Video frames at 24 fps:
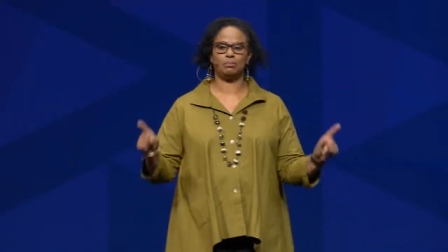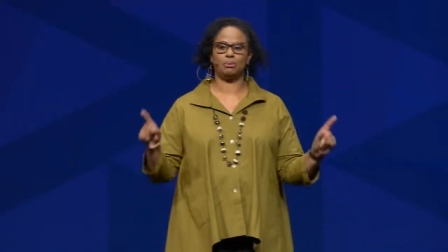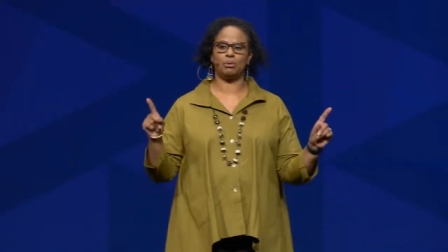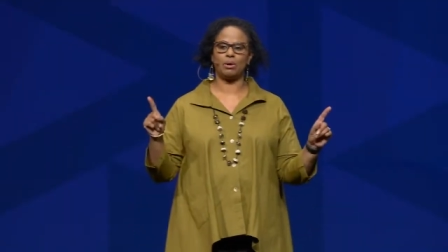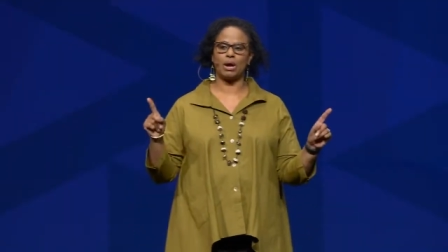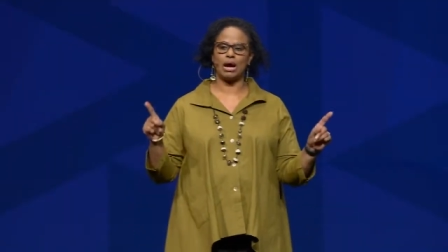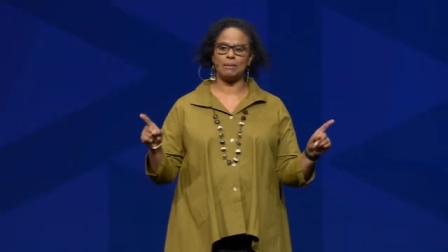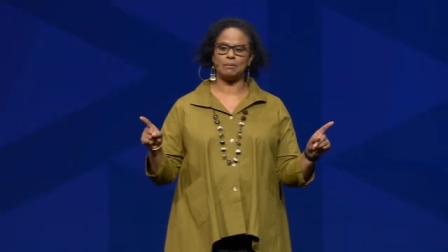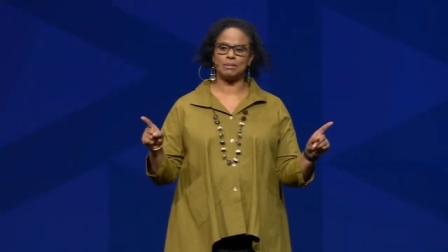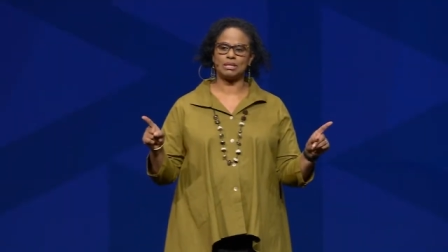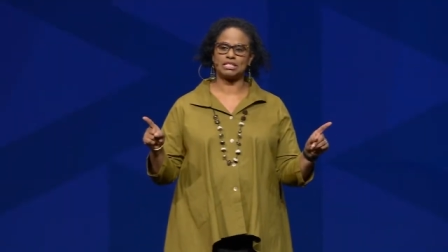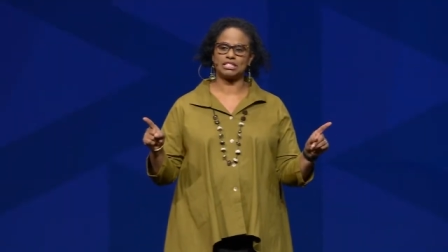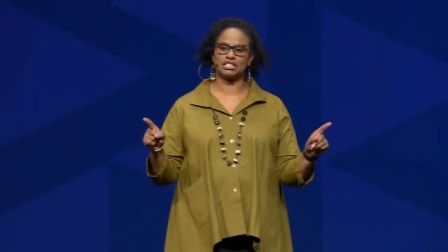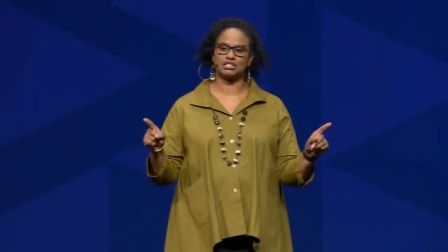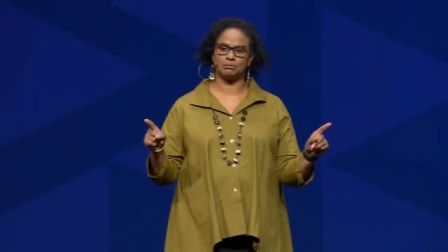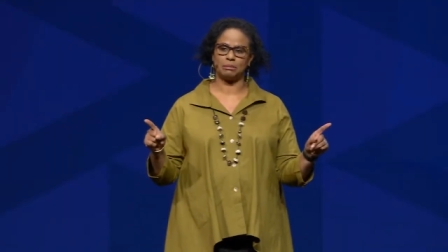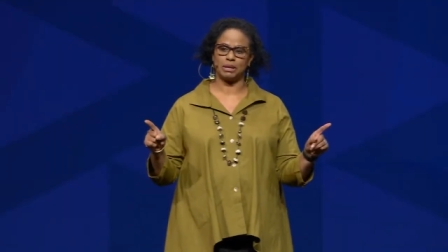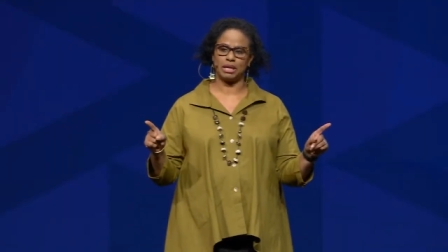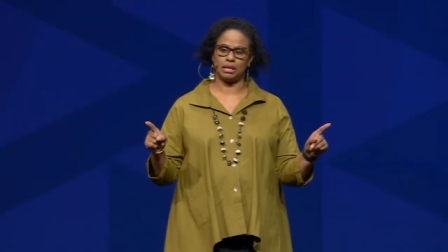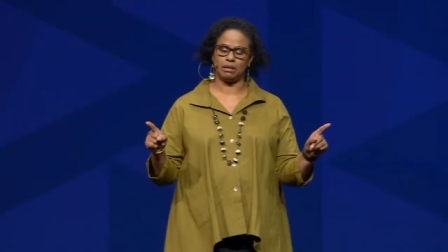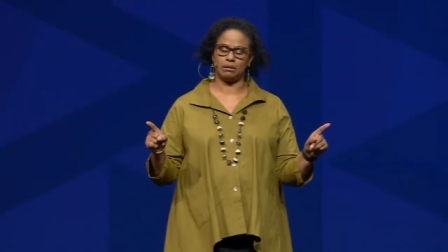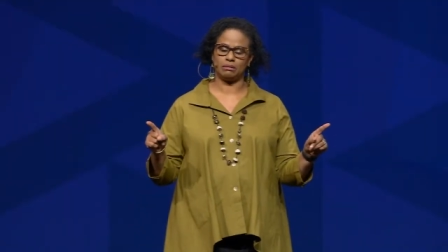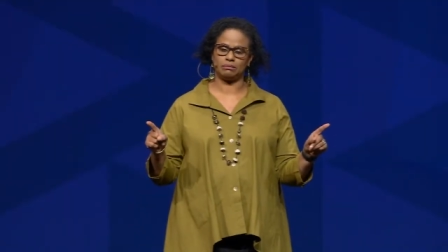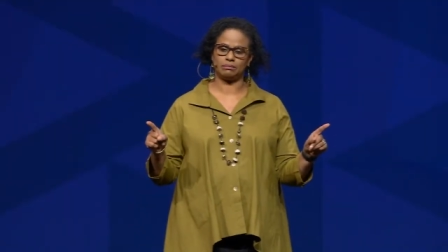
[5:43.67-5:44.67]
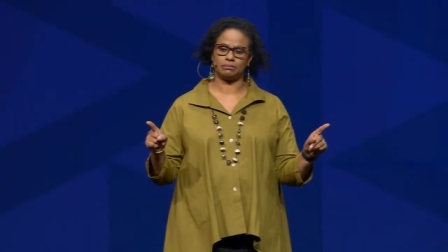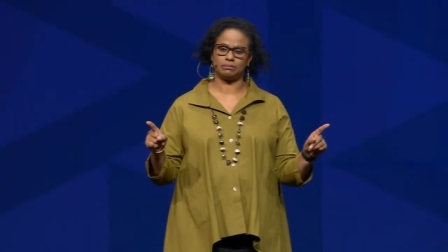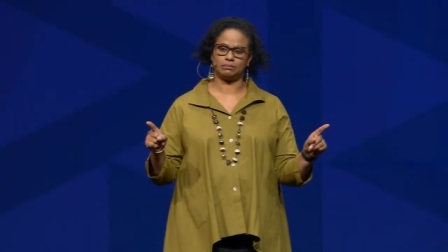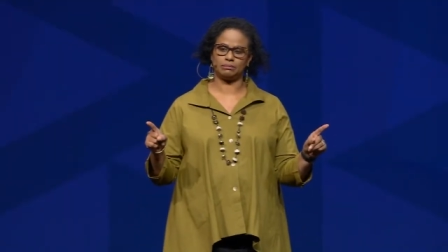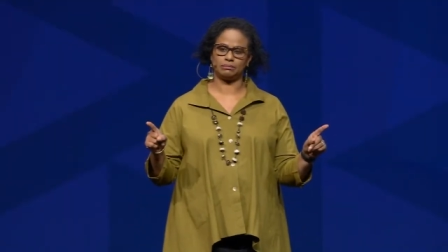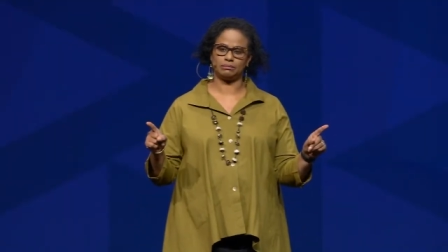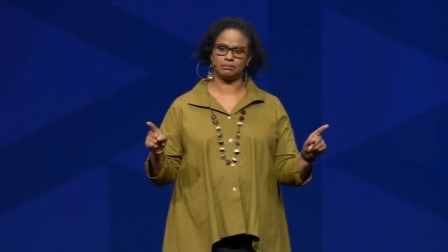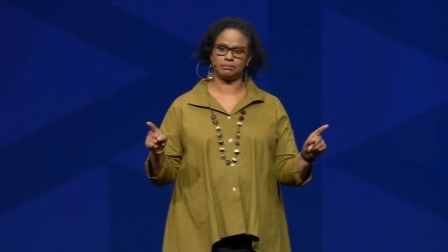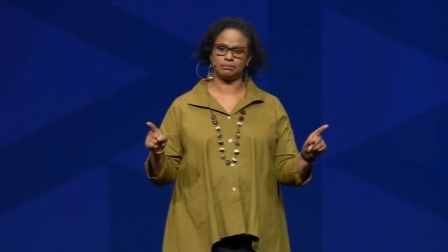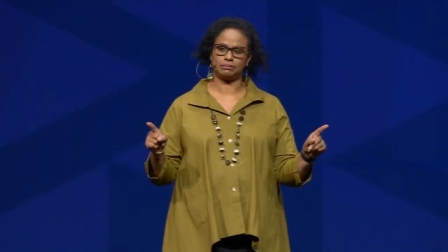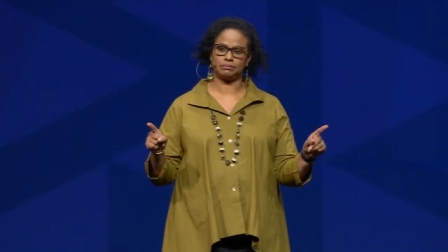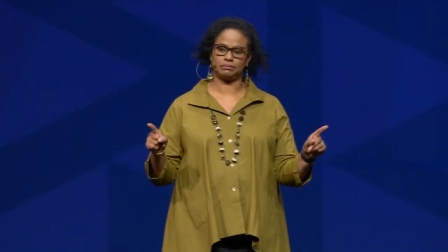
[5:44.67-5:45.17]
Promise me.
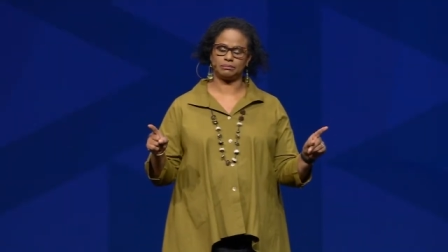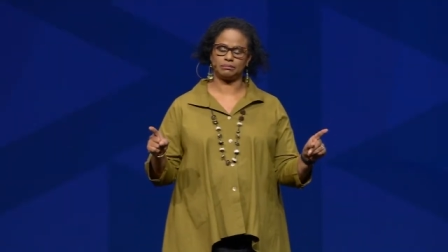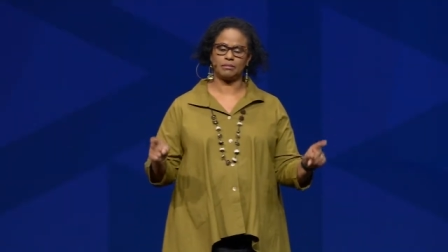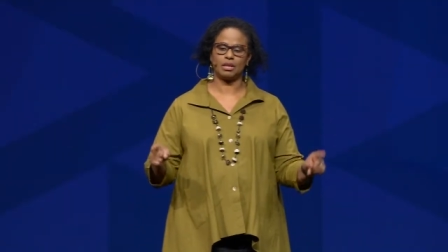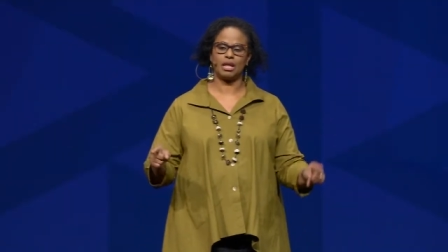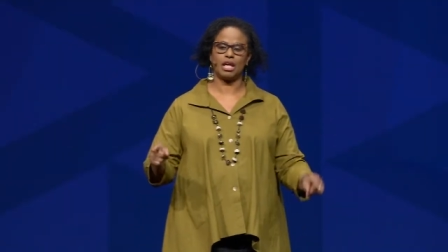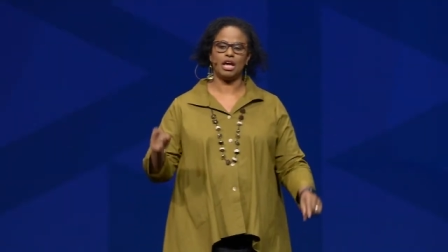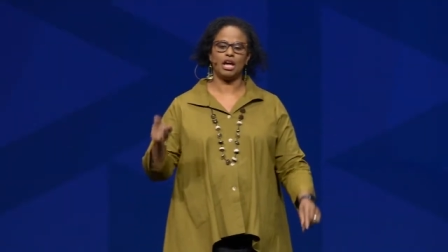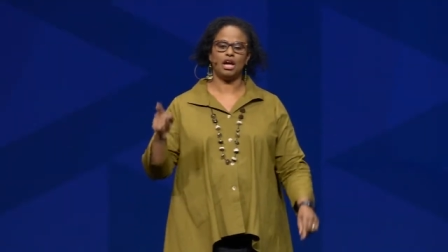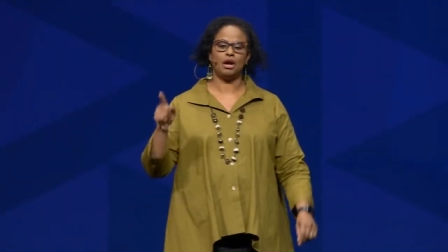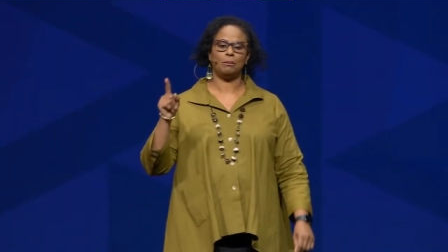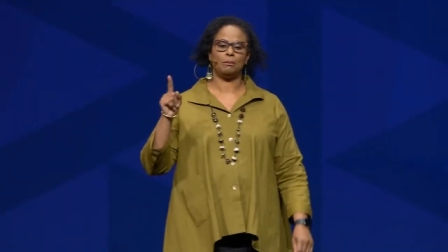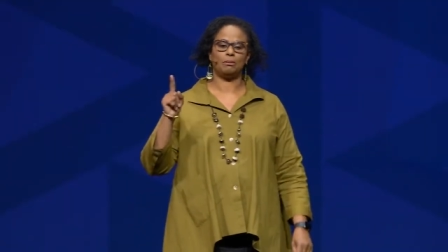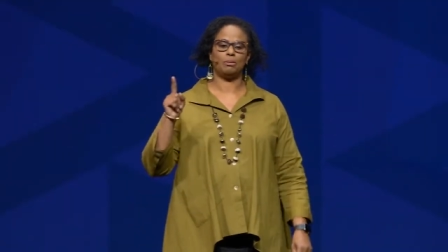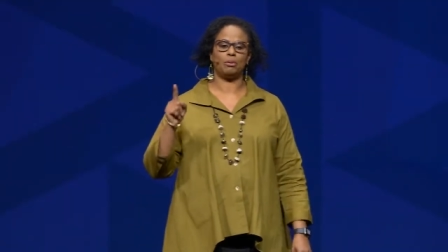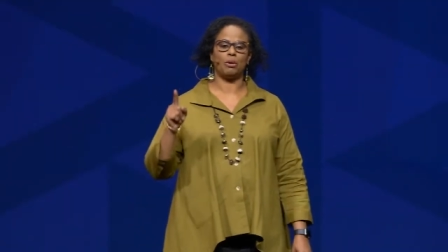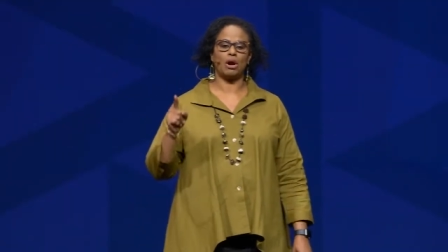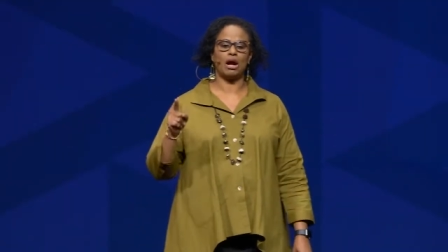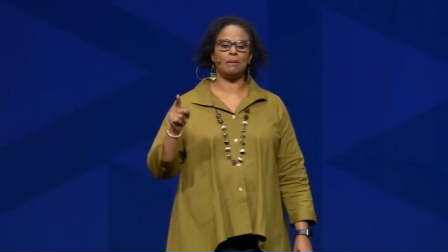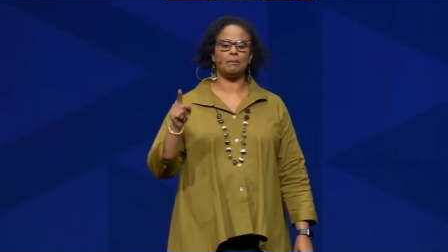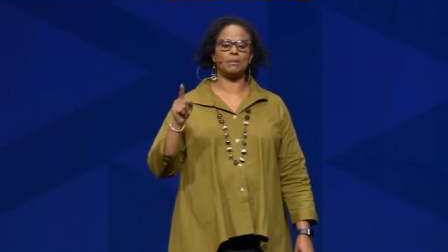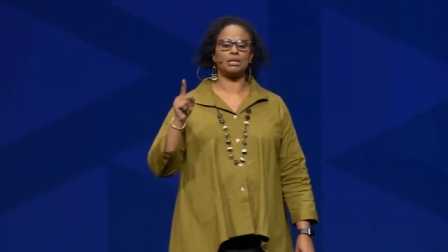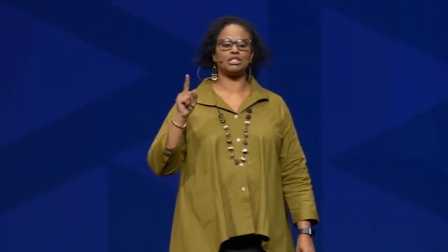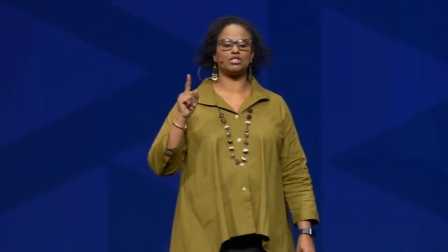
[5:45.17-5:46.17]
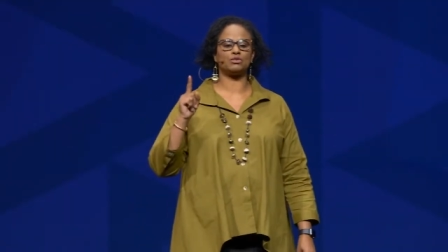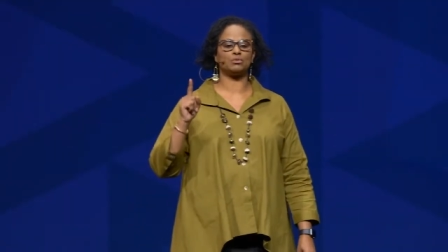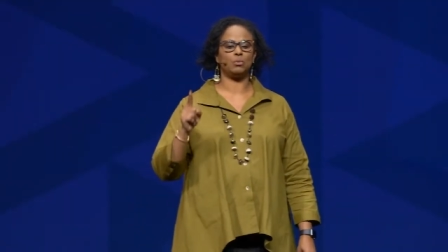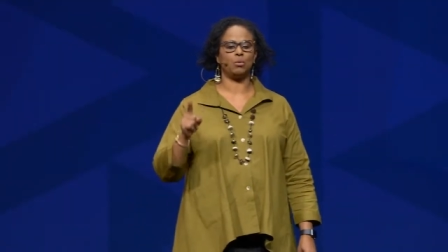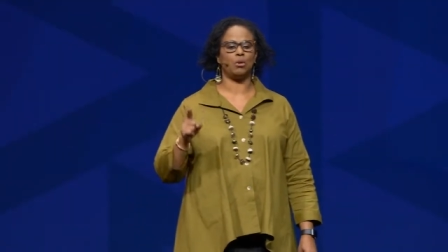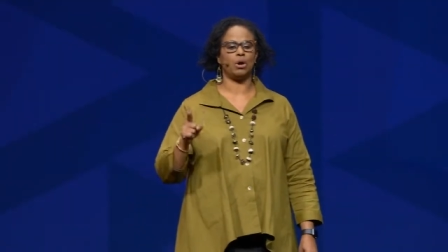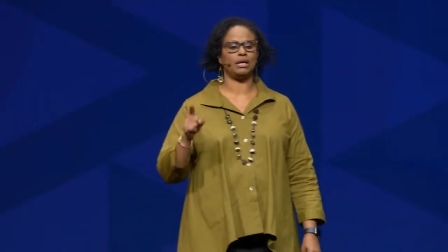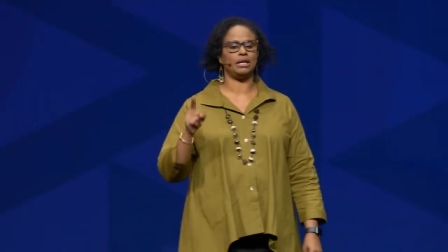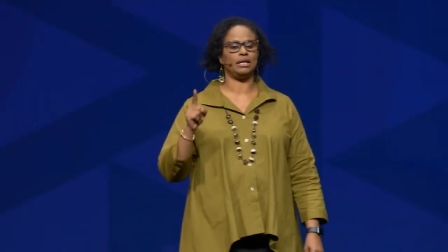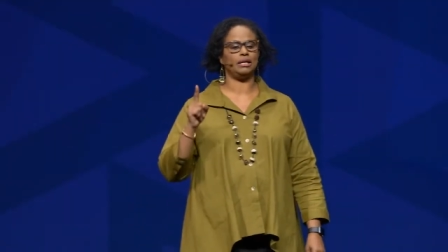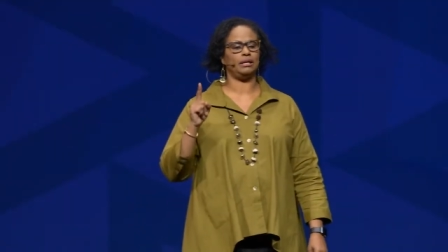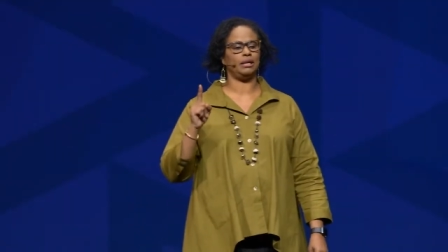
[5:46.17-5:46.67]
Promise
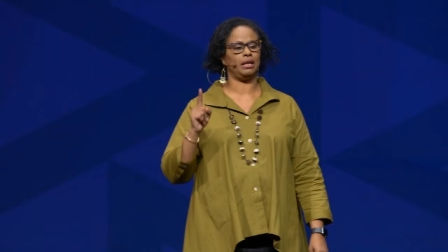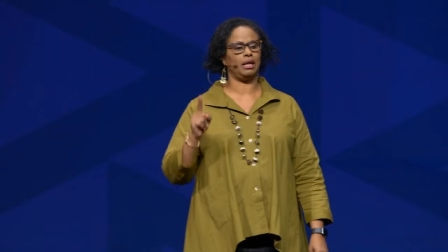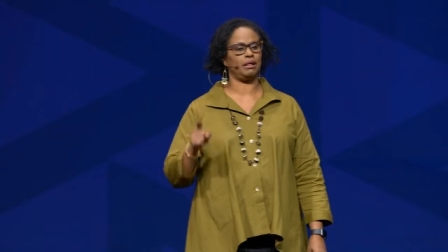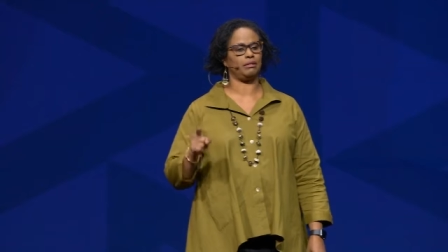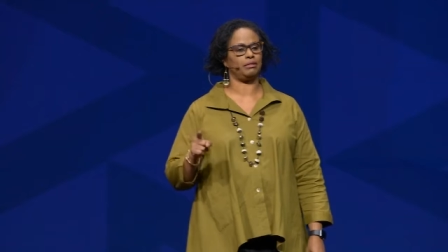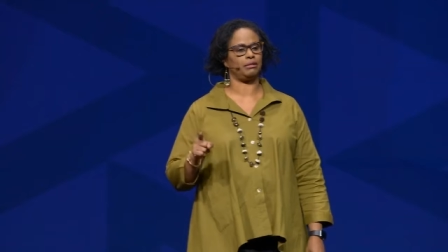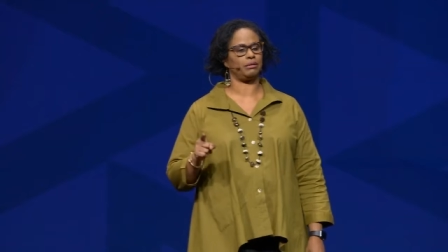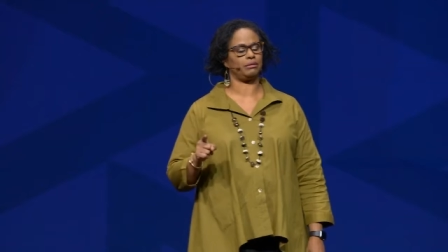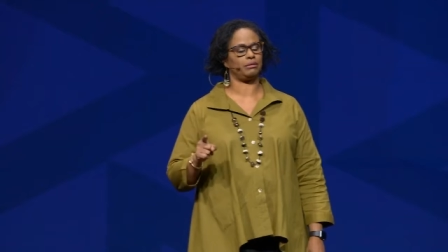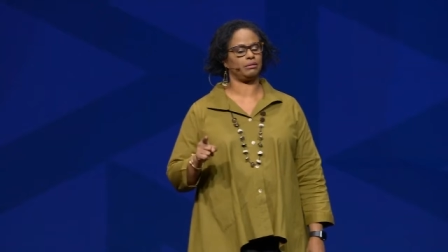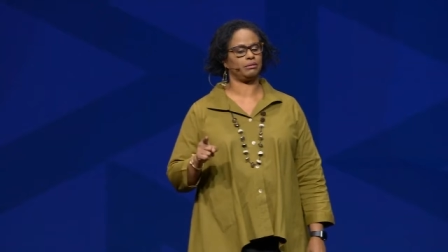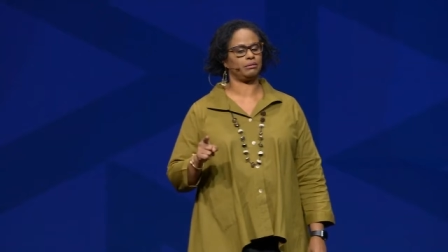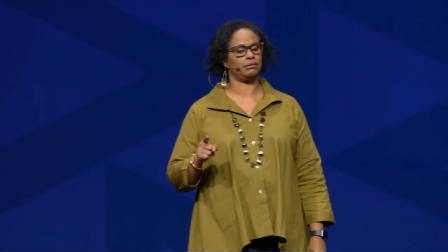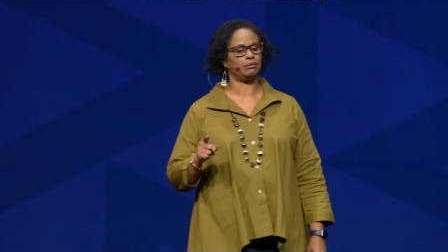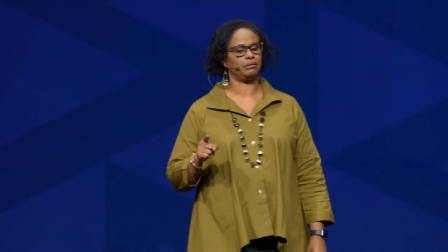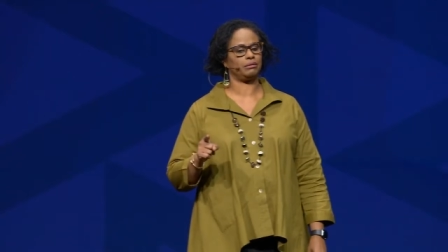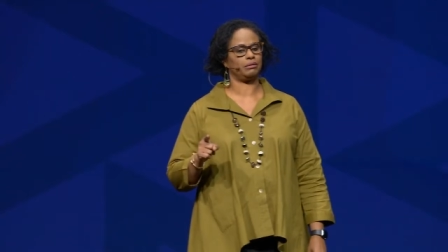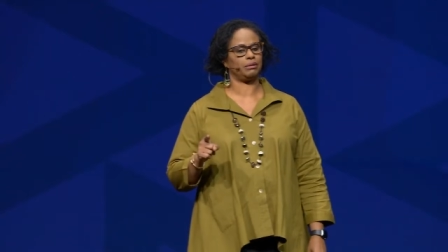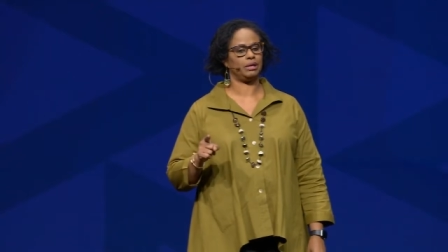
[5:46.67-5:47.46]
one another